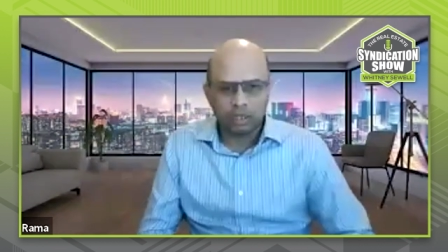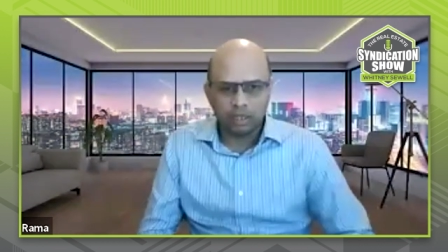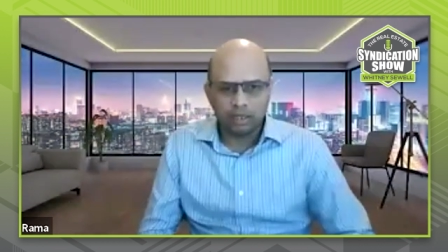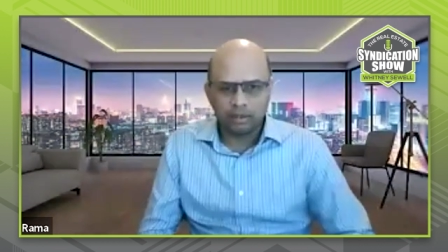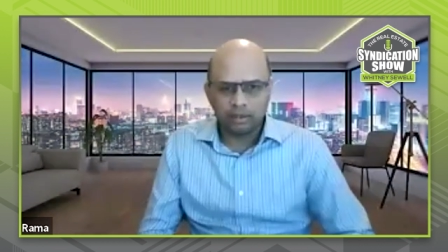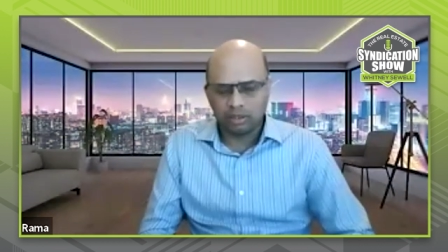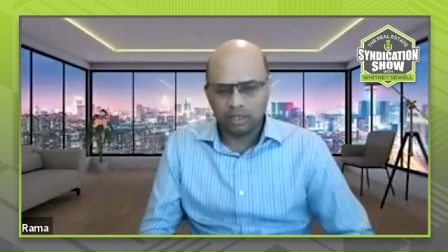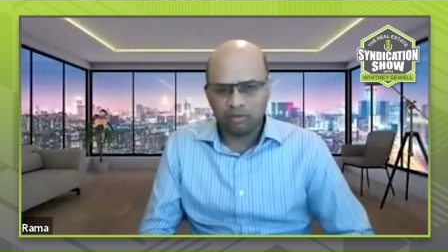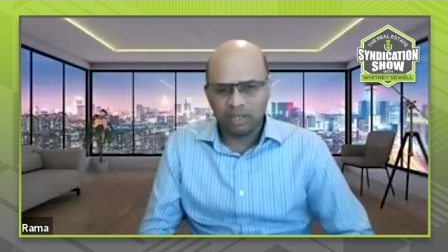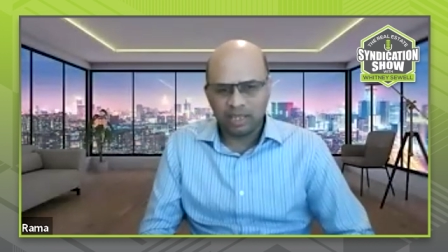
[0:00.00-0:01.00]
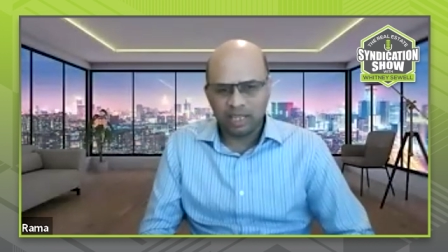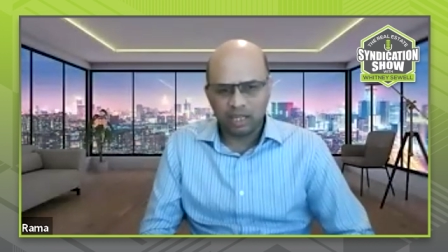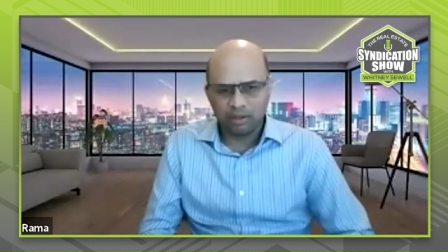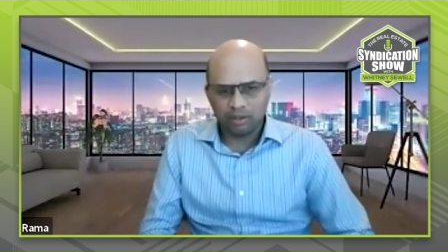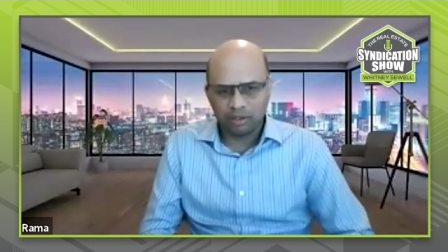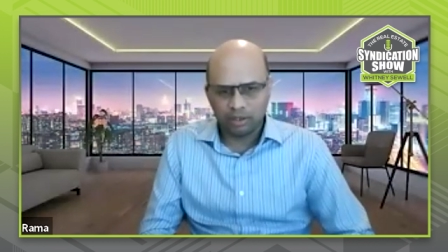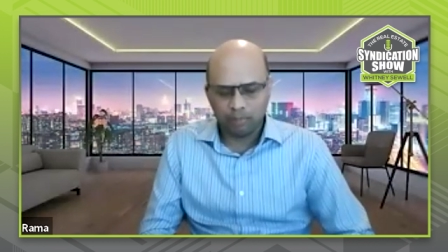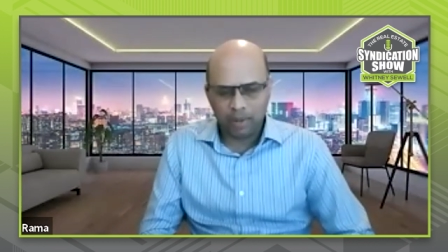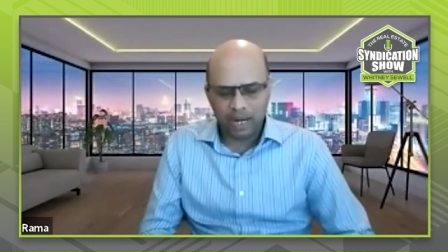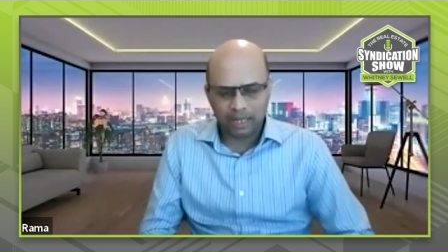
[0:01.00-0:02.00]
And the one thing uh,
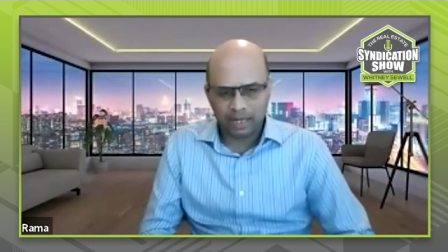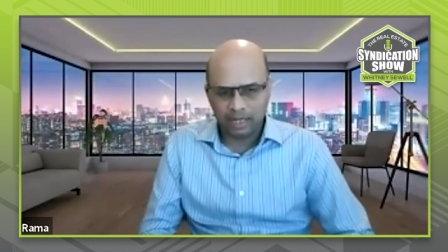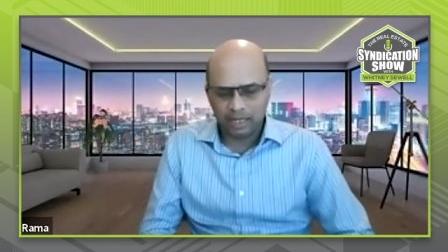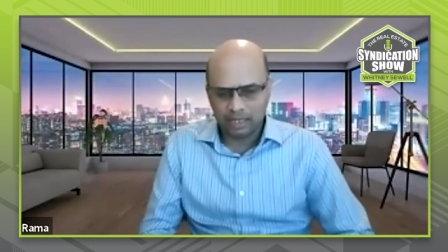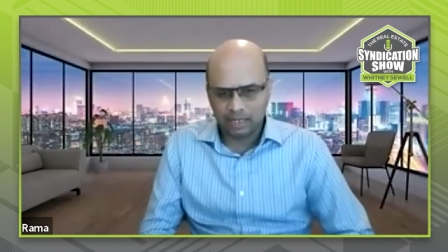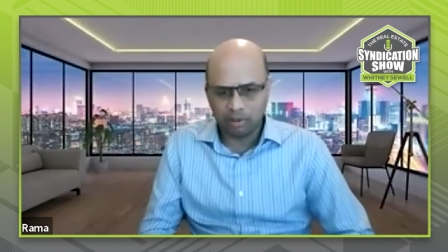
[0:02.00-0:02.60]
impacted is